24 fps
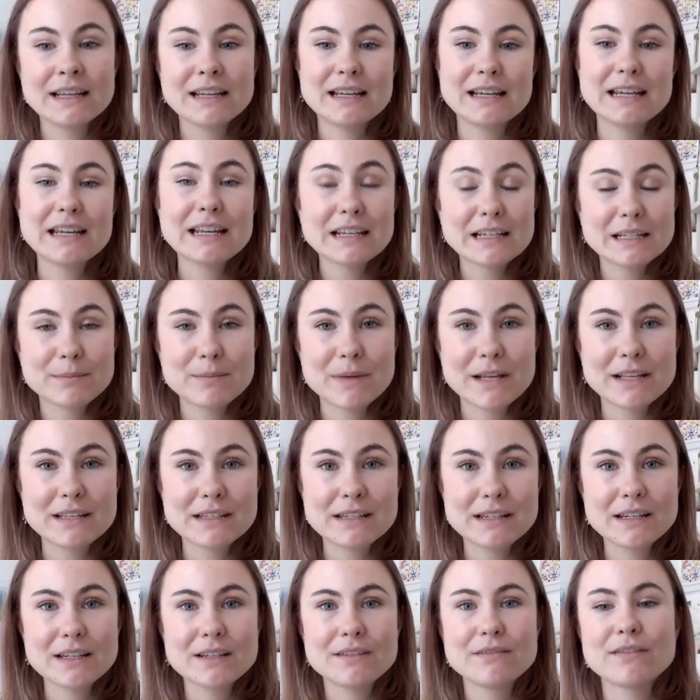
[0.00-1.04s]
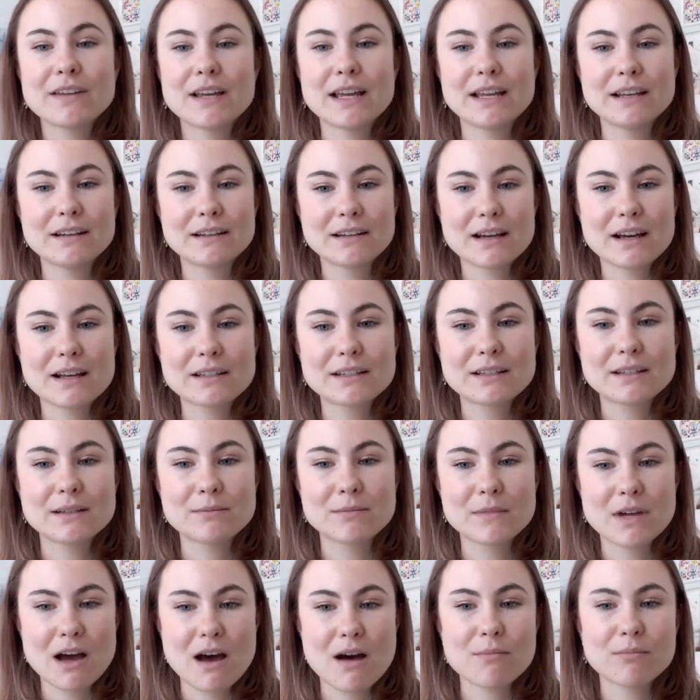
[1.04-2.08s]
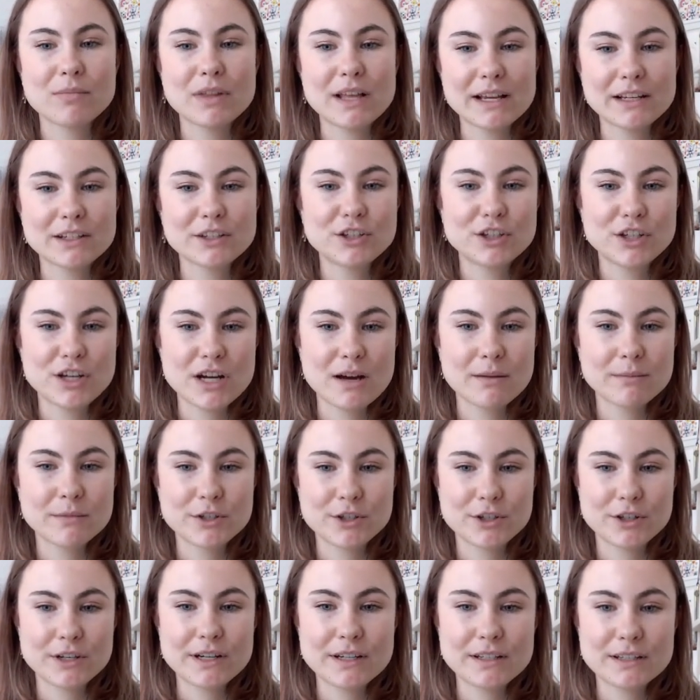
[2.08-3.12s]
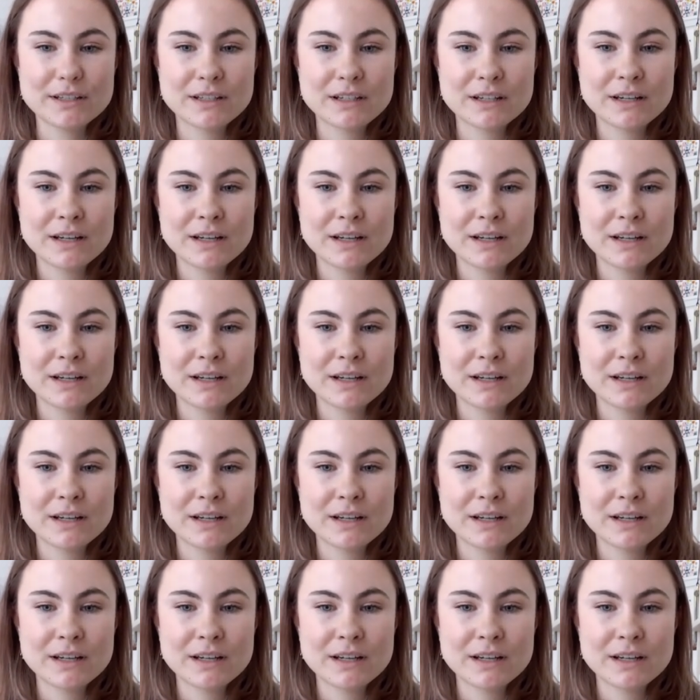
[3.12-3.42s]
inexpensive, and custom complex geometries.